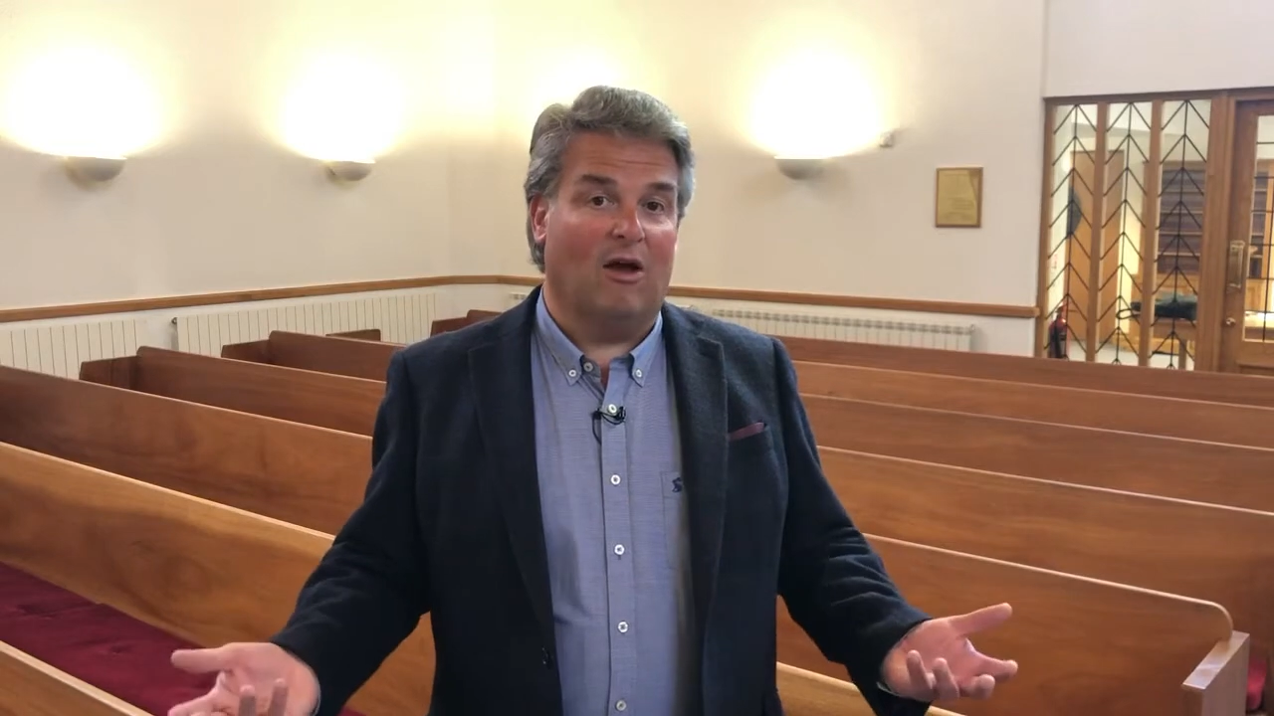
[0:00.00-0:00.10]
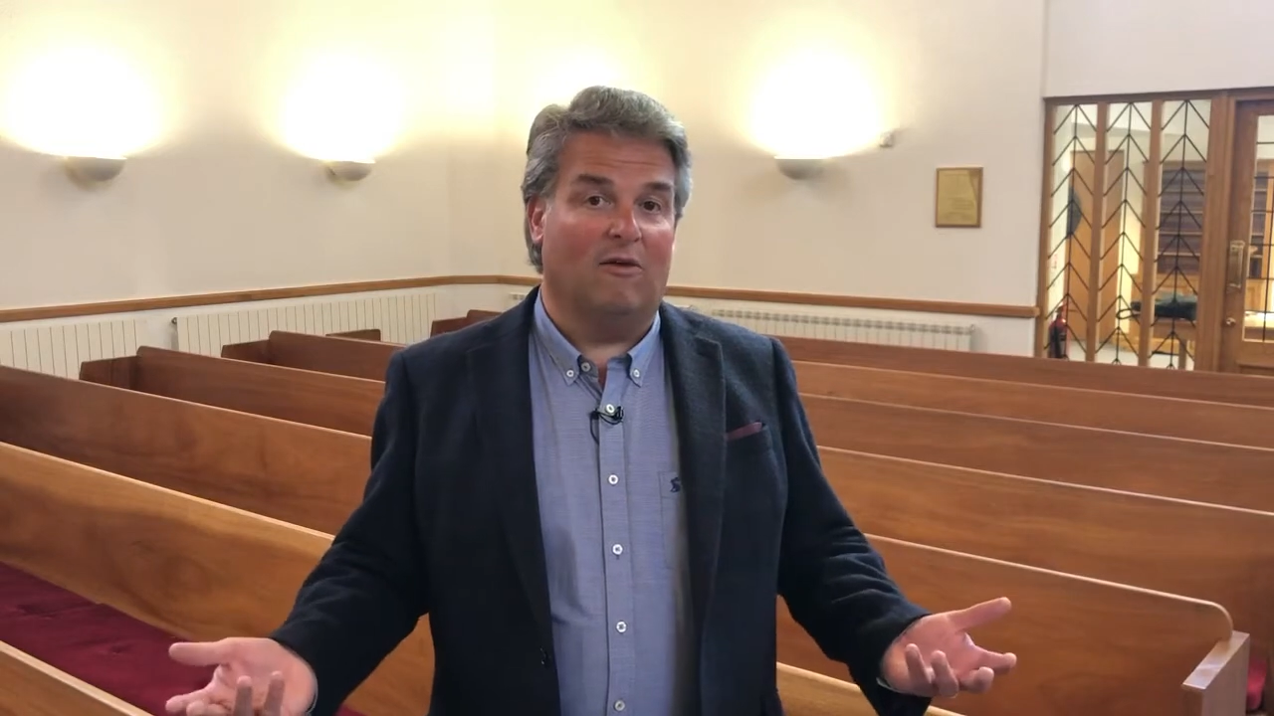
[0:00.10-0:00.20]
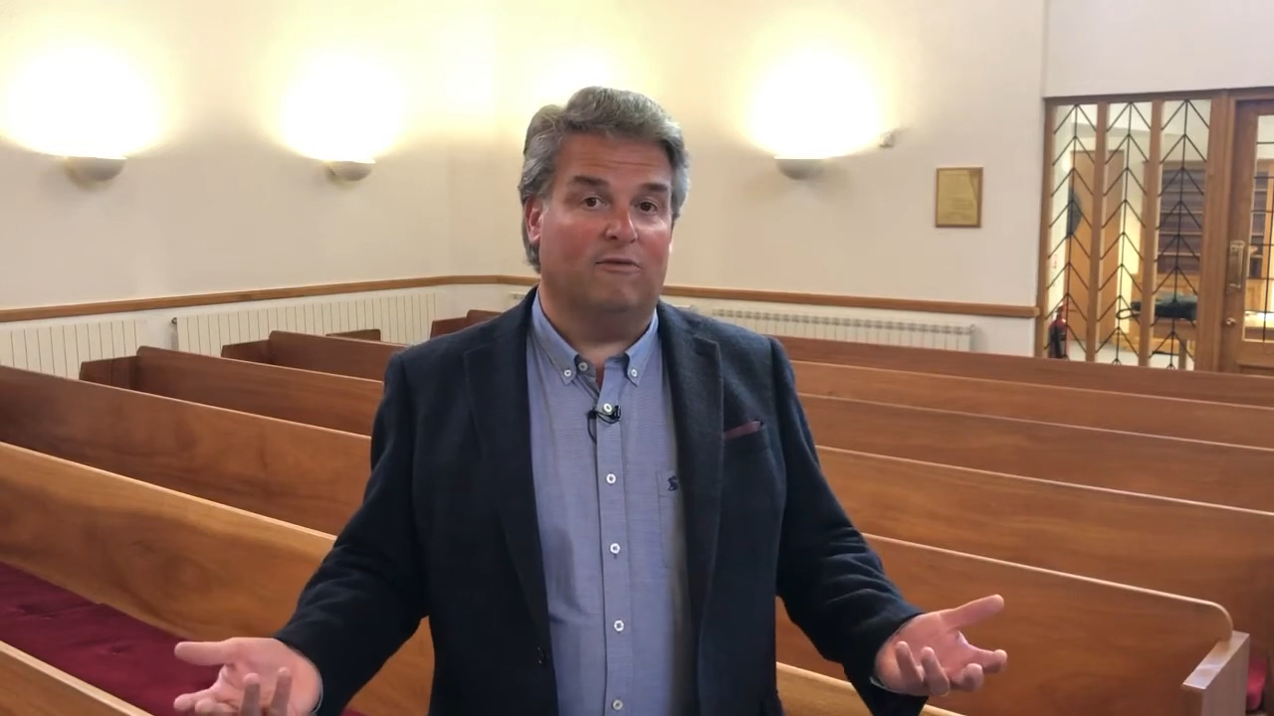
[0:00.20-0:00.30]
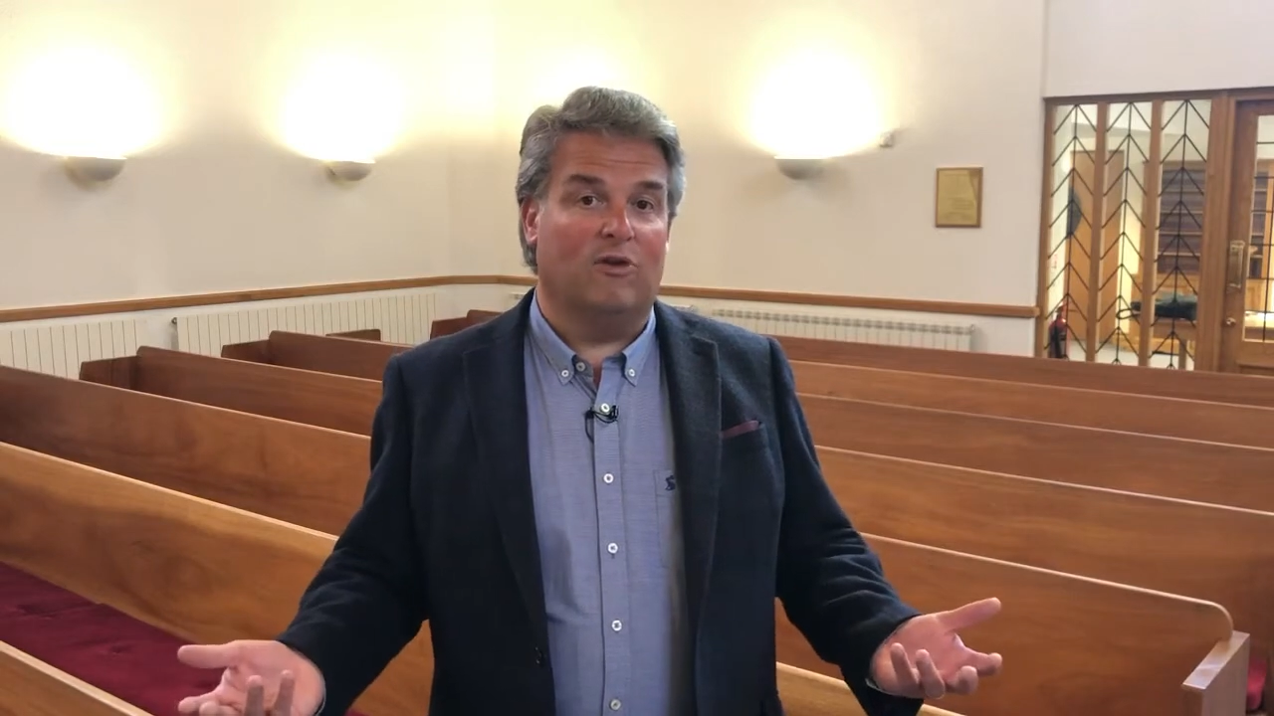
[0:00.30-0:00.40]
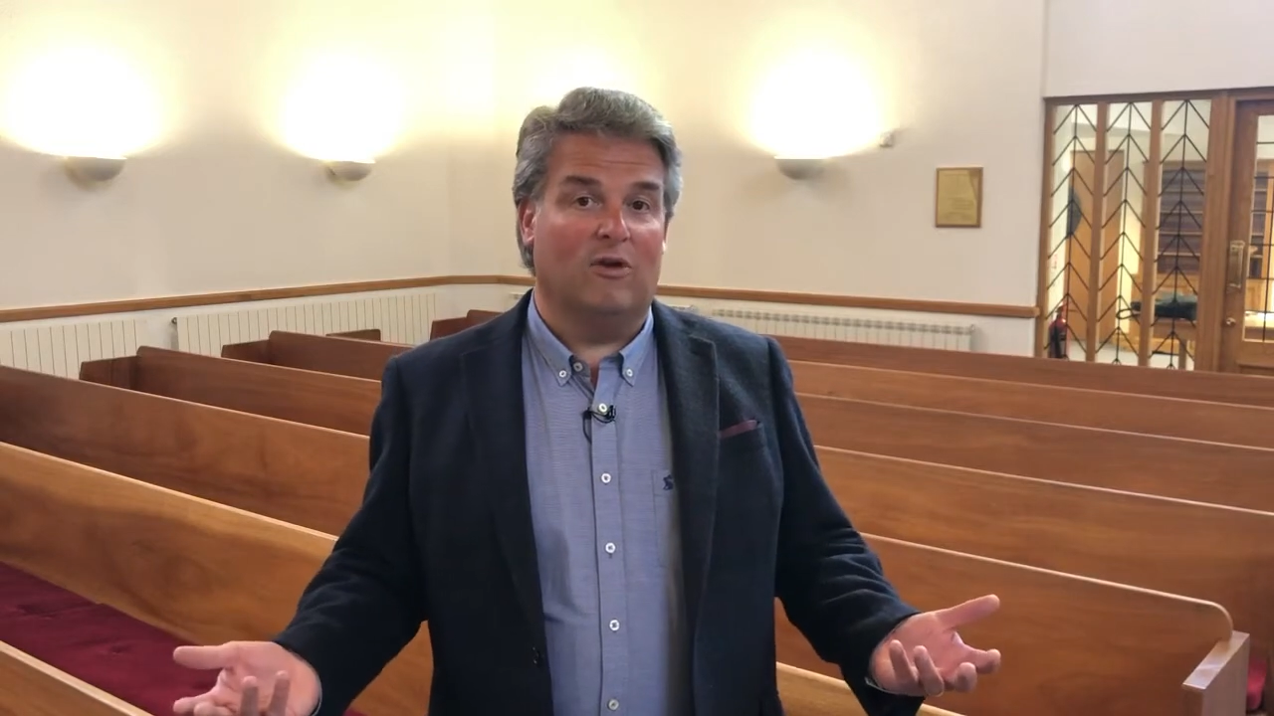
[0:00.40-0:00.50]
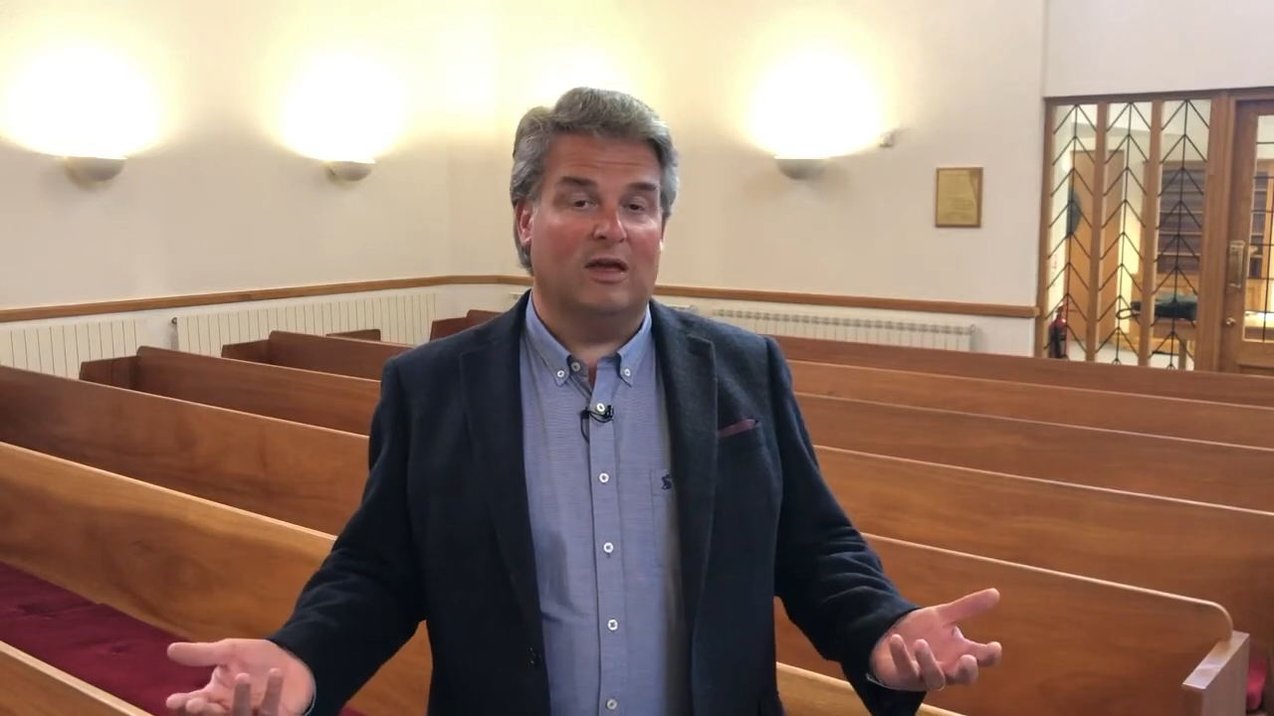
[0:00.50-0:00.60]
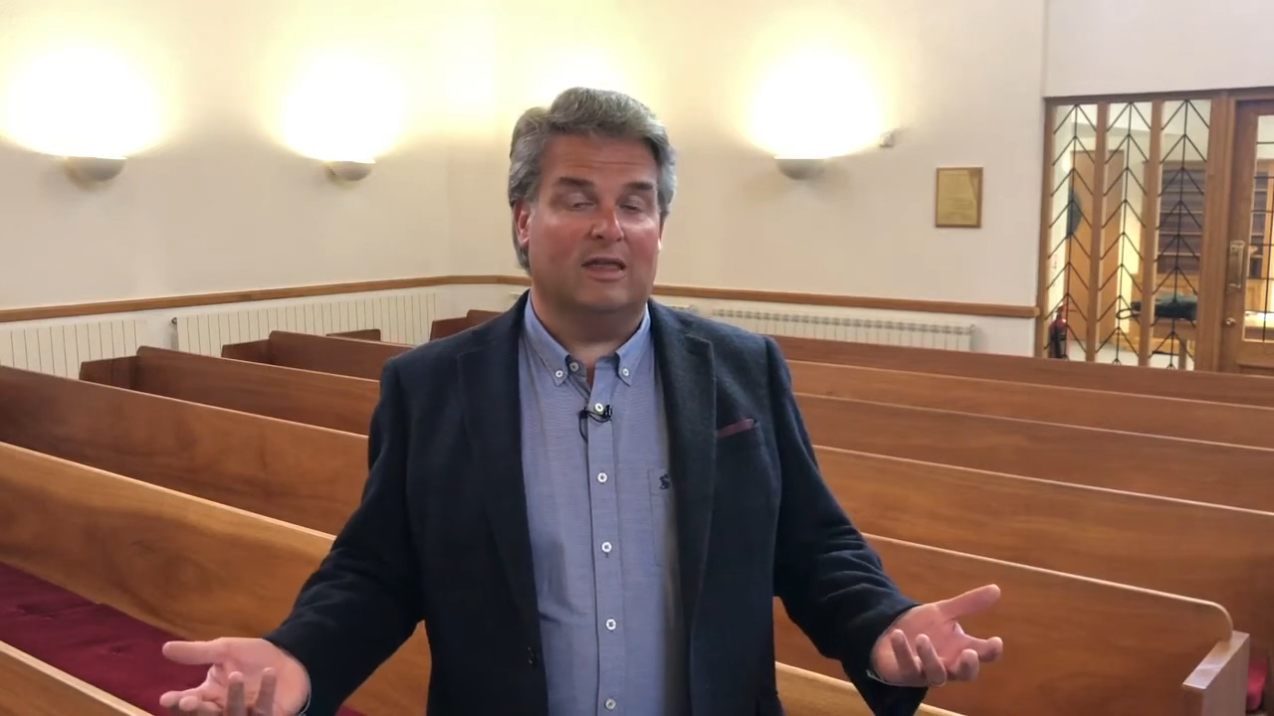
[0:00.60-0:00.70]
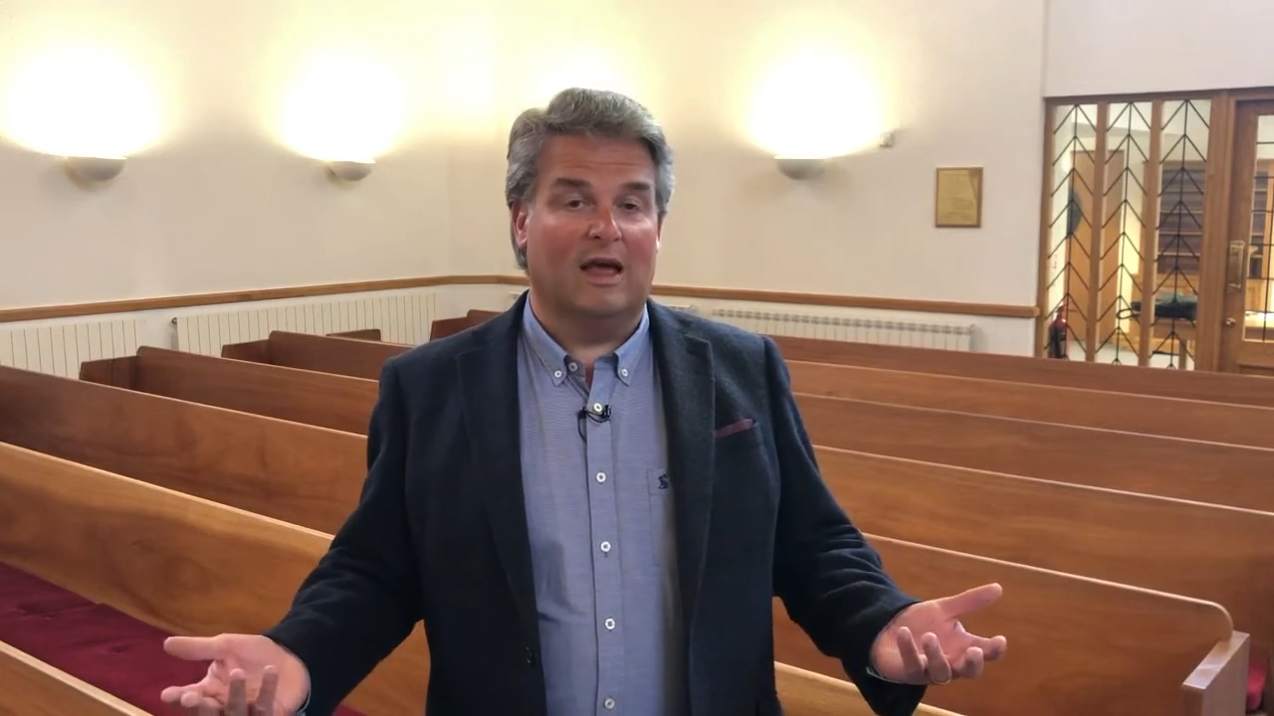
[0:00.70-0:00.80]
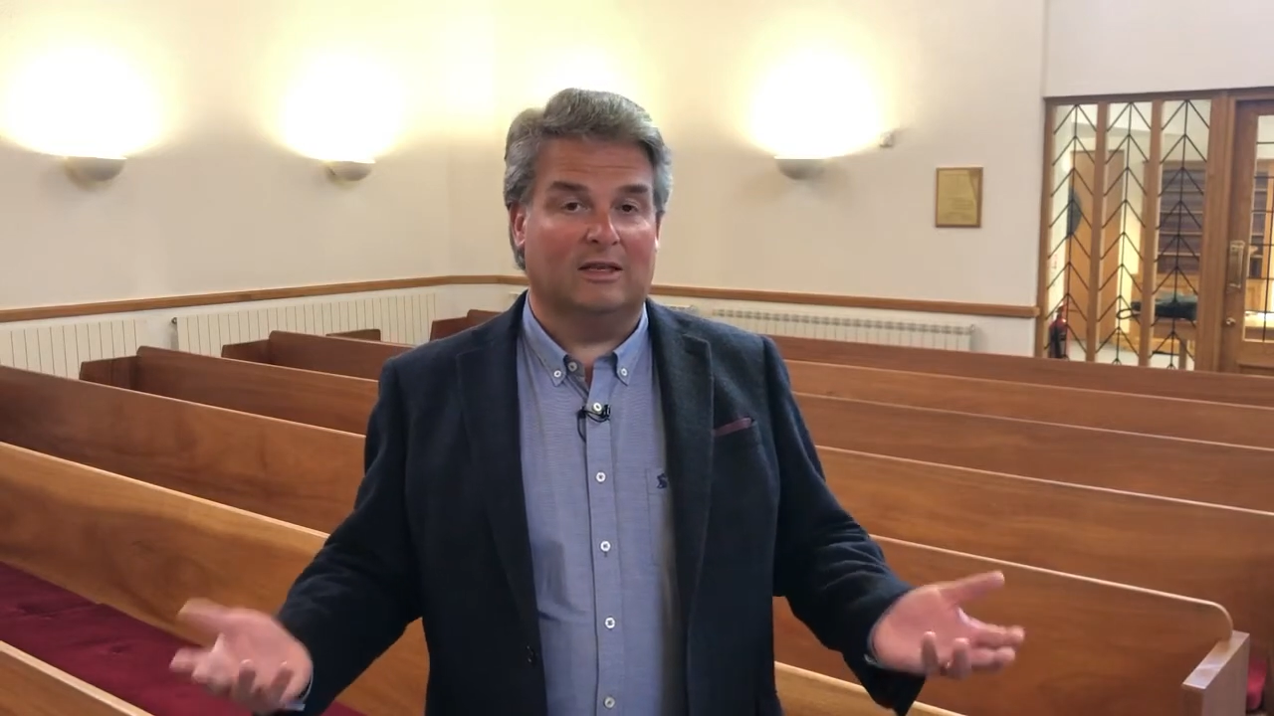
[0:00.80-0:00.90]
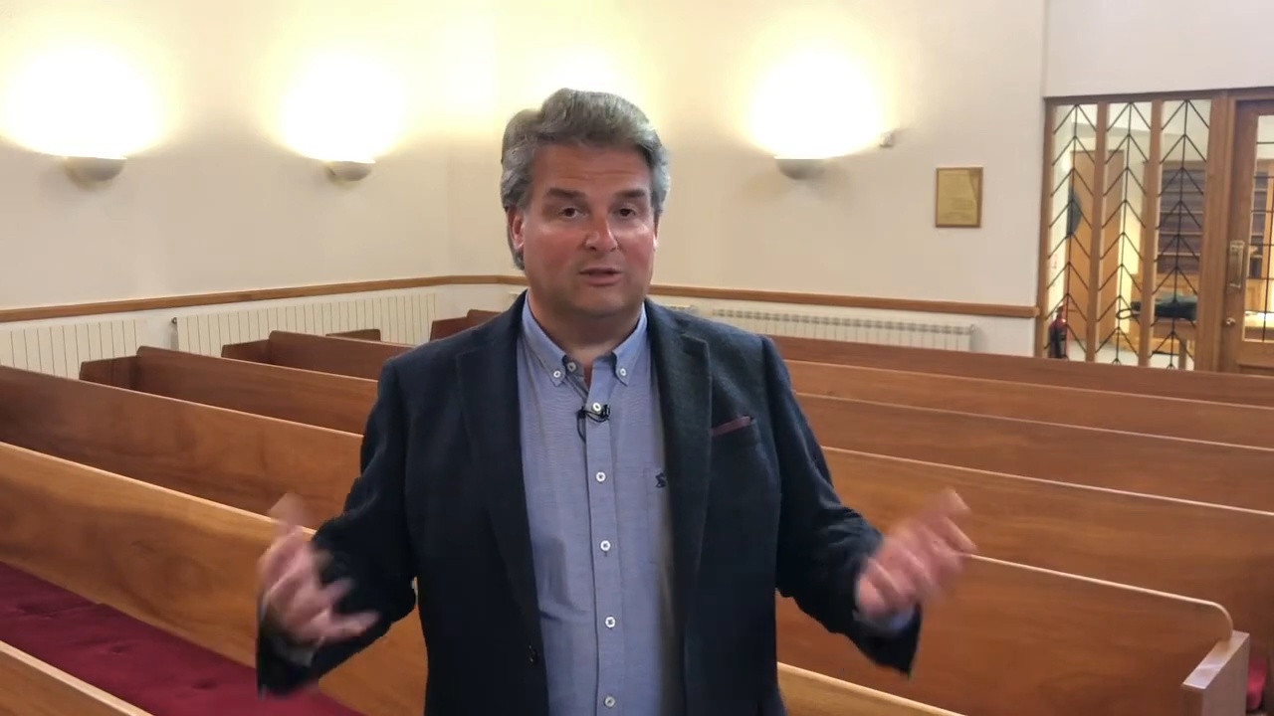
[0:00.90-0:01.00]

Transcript: of doing that.